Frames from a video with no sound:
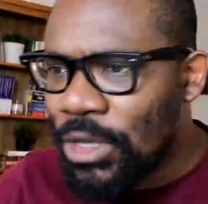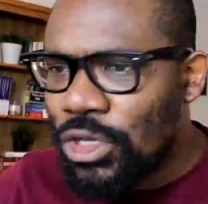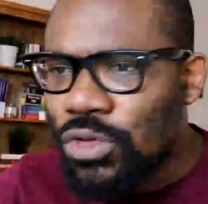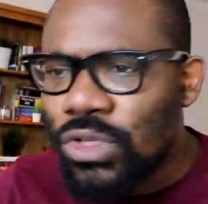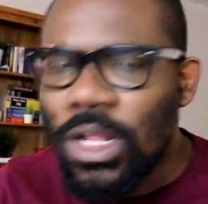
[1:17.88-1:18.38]
going to
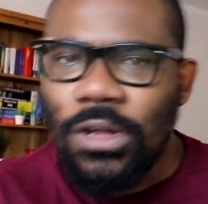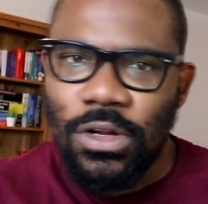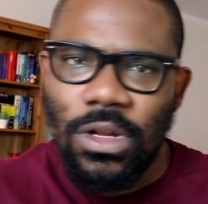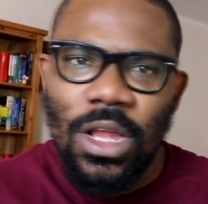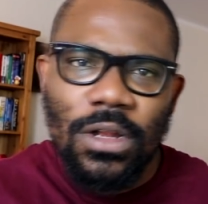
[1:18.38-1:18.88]
use
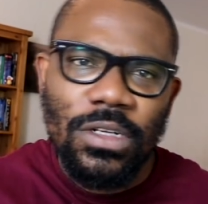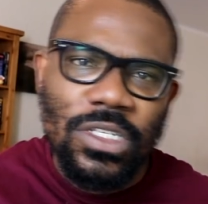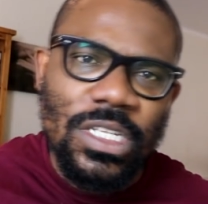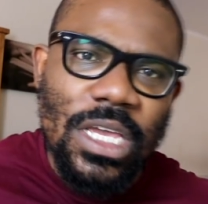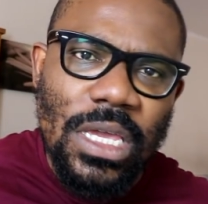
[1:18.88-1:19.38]
London. London
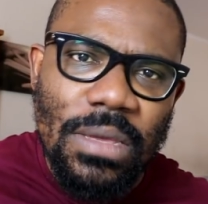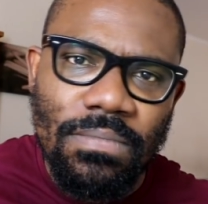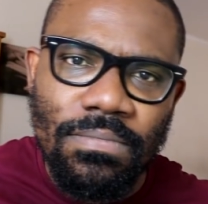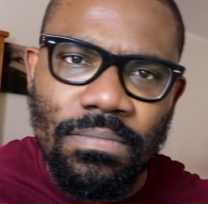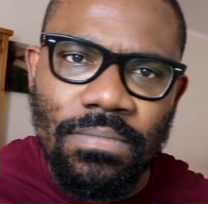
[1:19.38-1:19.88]
is the
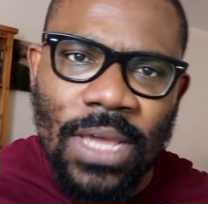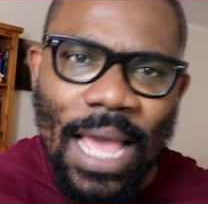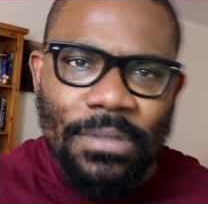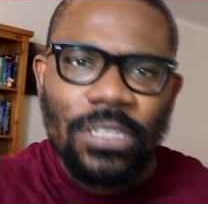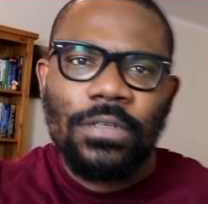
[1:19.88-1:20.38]

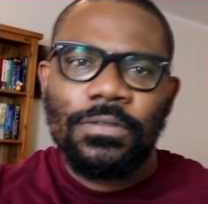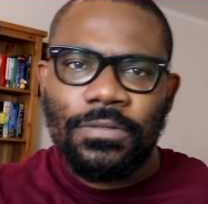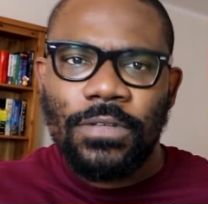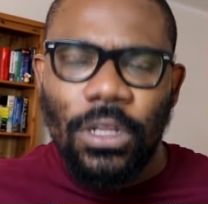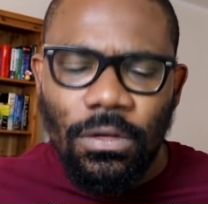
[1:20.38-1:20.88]
capital
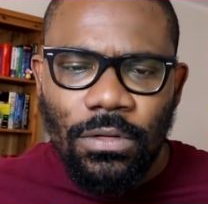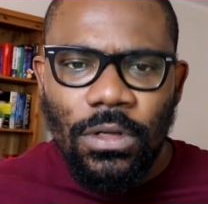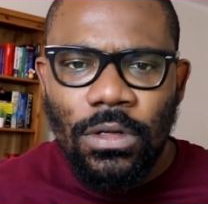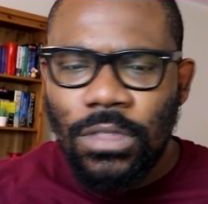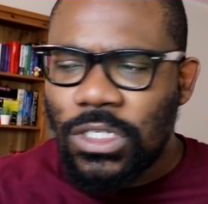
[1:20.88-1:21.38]
of,
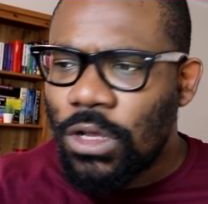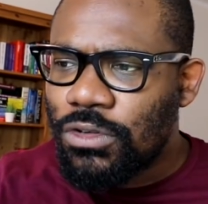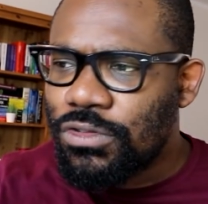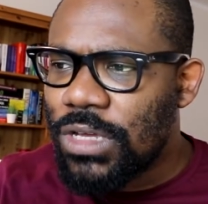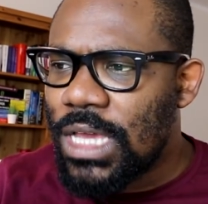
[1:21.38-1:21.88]
this
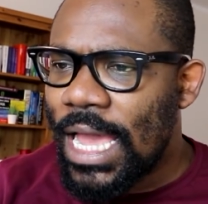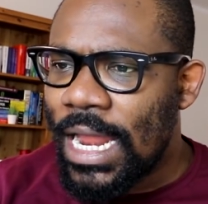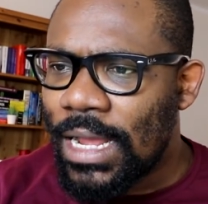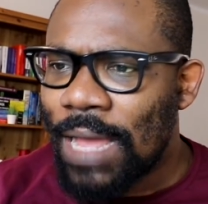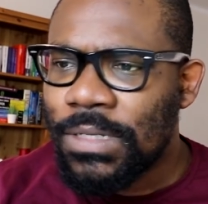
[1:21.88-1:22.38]
country
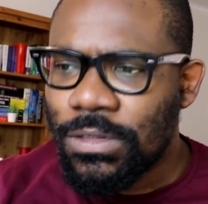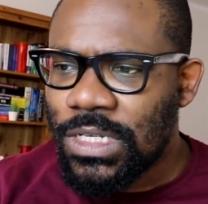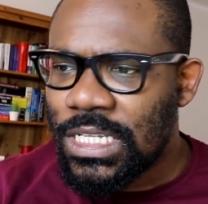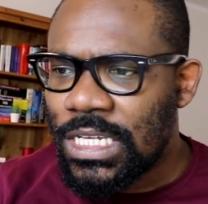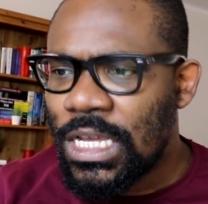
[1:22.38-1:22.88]
and capital
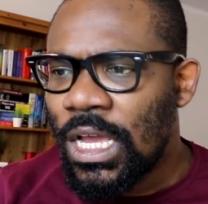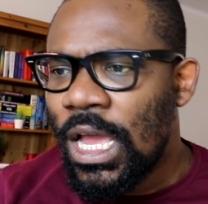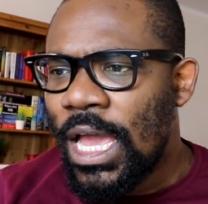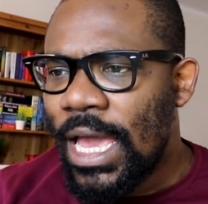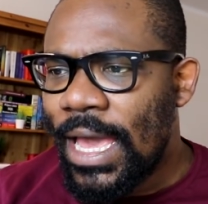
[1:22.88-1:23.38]
city.
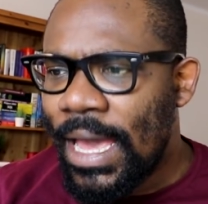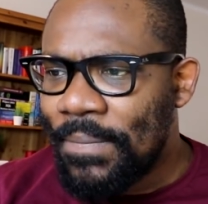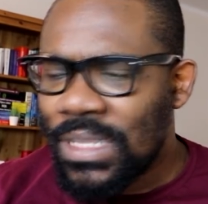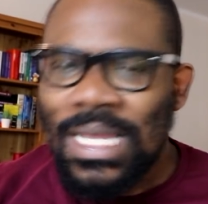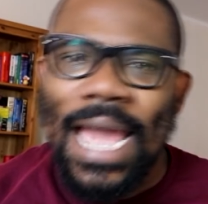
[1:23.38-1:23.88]

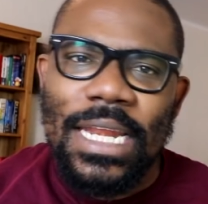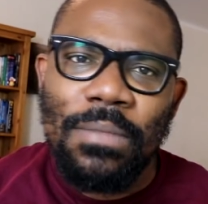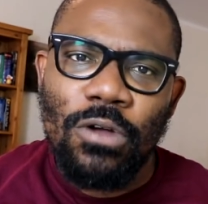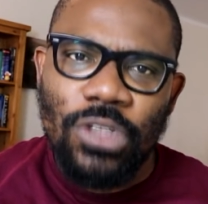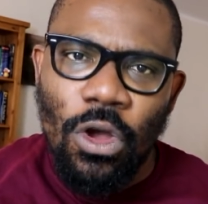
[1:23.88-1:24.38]
It's highly
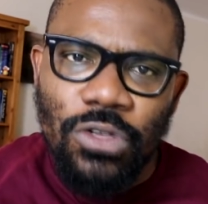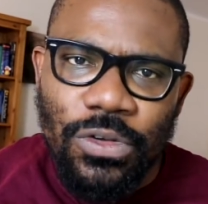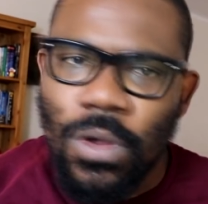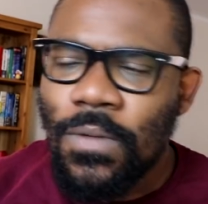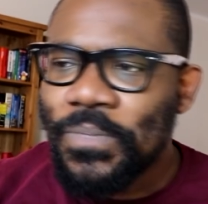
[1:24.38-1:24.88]

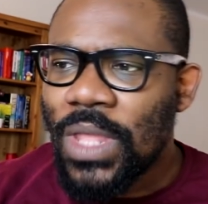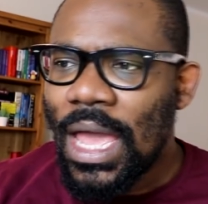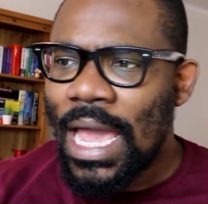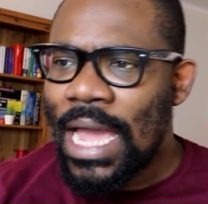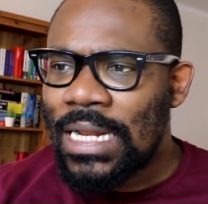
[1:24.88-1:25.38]
multicultural
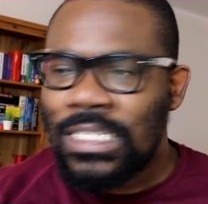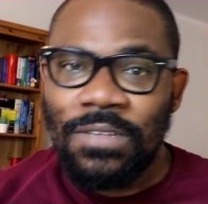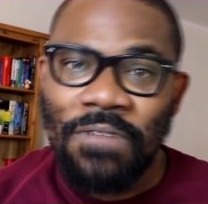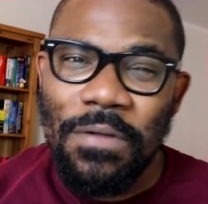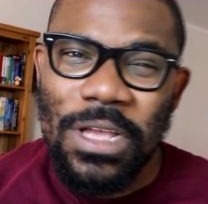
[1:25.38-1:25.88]
and it's
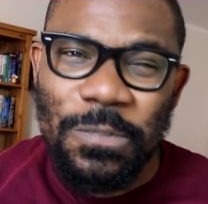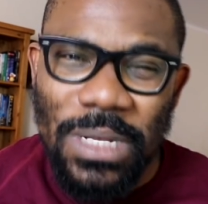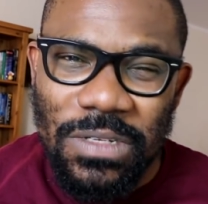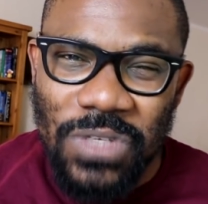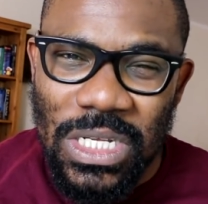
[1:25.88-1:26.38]
a very
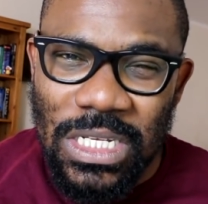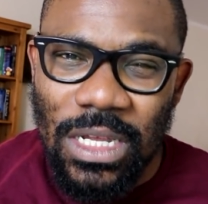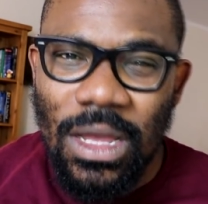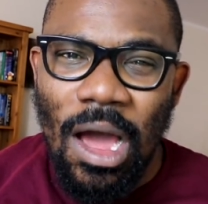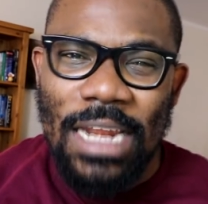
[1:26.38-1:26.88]
expensive
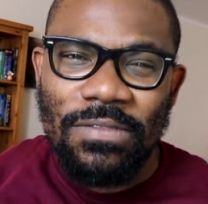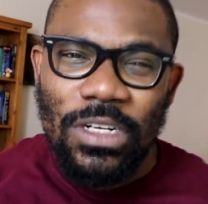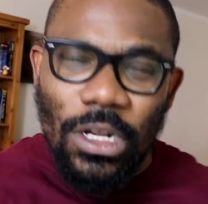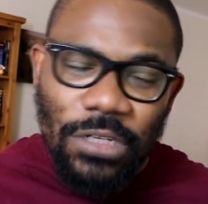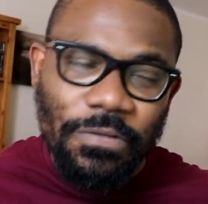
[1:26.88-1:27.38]
city. I lived
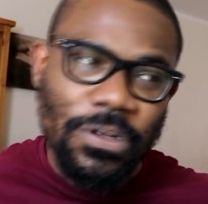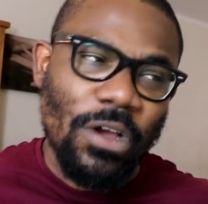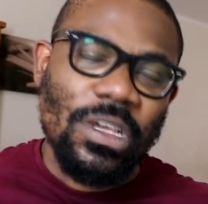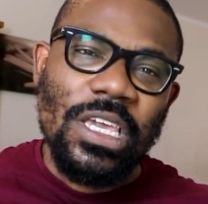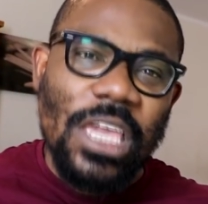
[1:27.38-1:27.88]
in London for
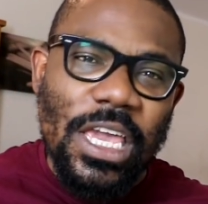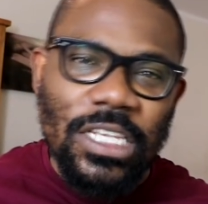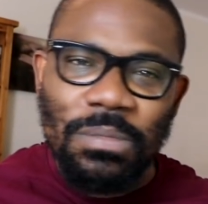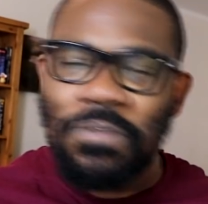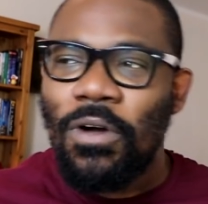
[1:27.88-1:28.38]
donkey
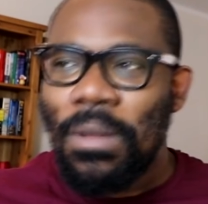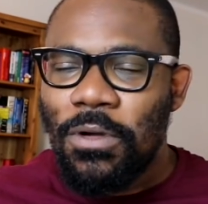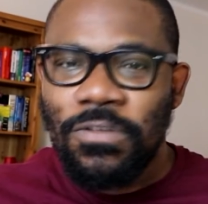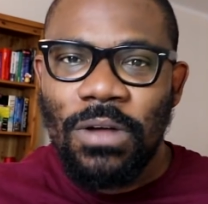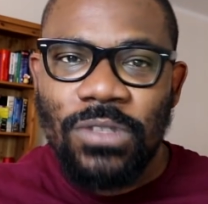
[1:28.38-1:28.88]
years before I
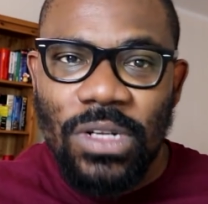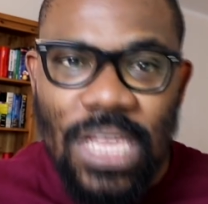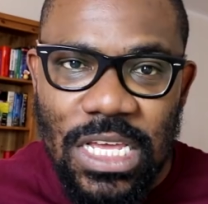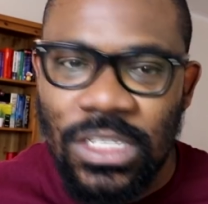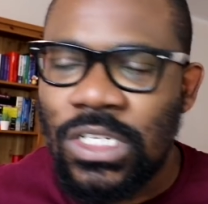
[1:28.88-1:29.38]
moved up to
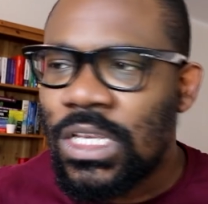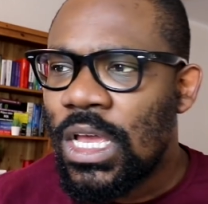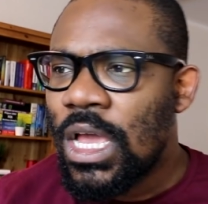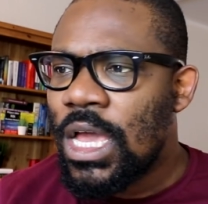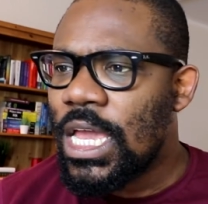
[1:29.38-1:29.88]
Leeds
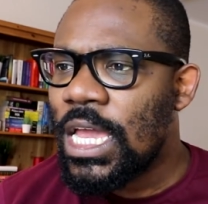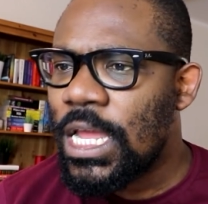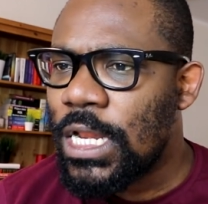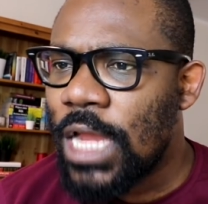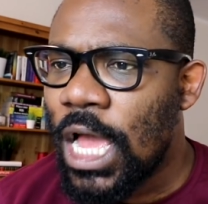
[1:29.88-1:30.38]

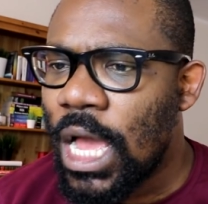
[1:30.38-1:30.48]
in